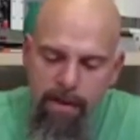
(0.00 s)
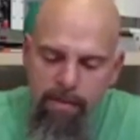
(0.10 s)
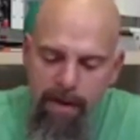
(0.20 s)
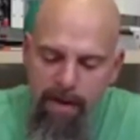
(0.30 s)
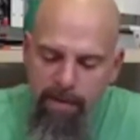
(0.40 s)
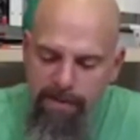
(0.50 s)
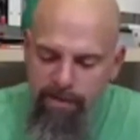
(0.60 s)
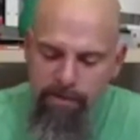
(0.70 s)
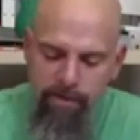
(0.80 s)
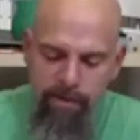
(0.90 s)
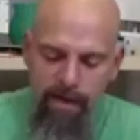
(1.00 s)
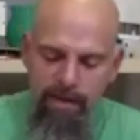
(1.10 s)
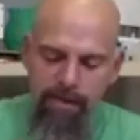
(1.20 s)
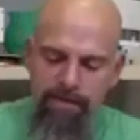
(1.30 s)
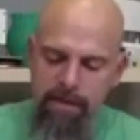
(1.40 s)
But anyway, so you would cut
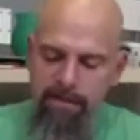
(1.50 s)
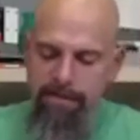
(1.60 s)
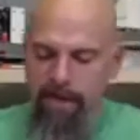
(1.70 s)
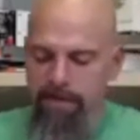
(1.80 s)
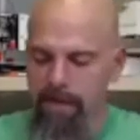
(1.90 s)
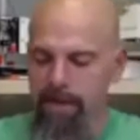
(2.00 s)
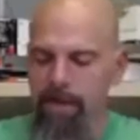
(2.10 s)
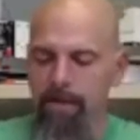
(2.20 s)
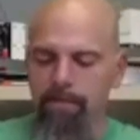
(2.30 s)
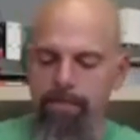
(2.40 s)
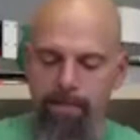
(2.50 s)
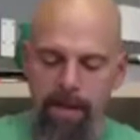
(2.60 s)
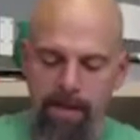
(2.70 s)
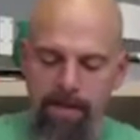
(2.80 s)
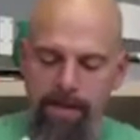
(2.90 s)
this down to size, and then
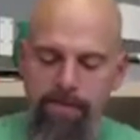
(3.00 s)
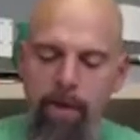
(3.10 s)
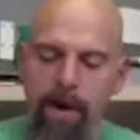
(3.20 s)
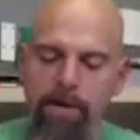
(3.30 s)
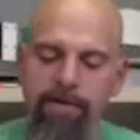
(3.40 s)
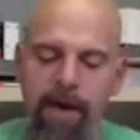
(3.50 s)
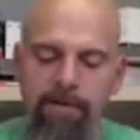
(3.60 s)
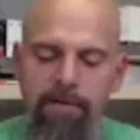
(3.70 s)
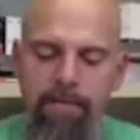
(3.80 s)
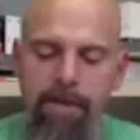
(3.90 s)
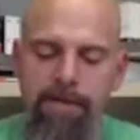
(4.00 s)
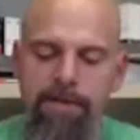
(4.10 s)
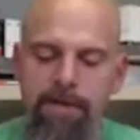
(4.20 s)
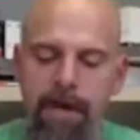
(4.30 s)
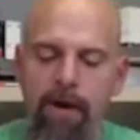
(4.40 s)
this wire is actually
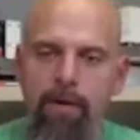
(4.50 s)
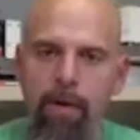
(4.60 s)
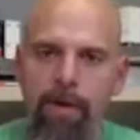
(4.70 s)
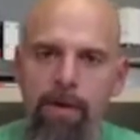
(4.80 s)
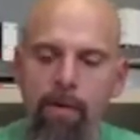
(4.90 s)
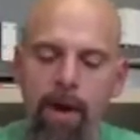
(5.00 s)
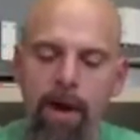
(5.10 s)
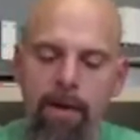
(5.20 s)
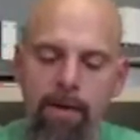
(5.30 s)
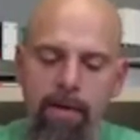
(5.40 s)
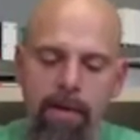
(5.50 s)
much higher quality wire.